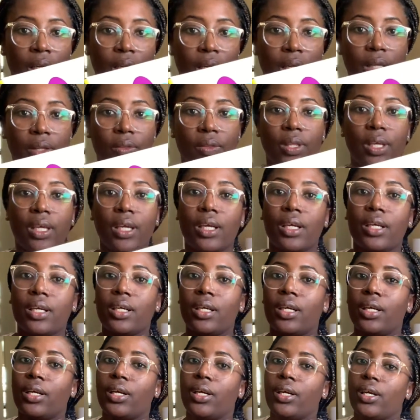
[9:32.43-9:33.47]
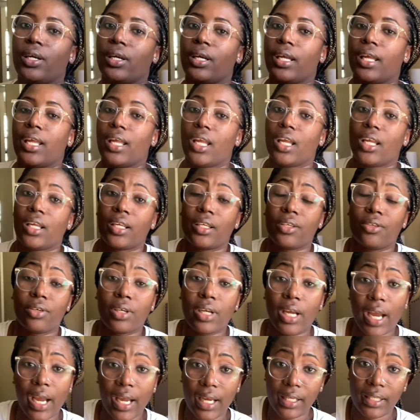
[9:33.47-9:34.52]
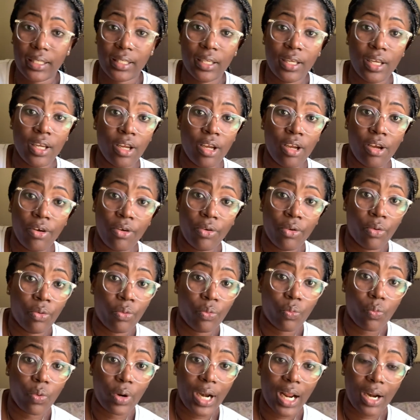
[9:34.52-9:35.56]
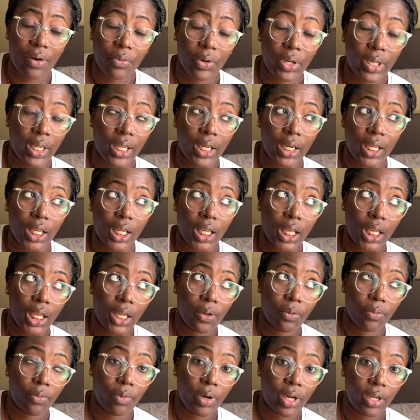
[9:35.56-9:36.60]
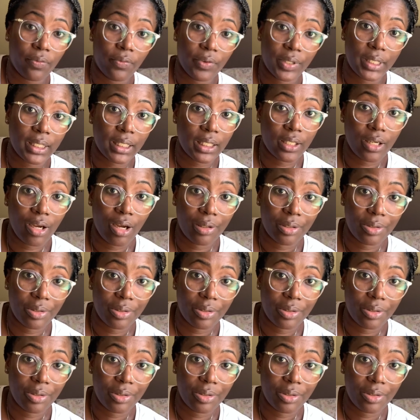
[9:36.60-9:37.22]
in there, and you guys, when I rang it, it rang for $10,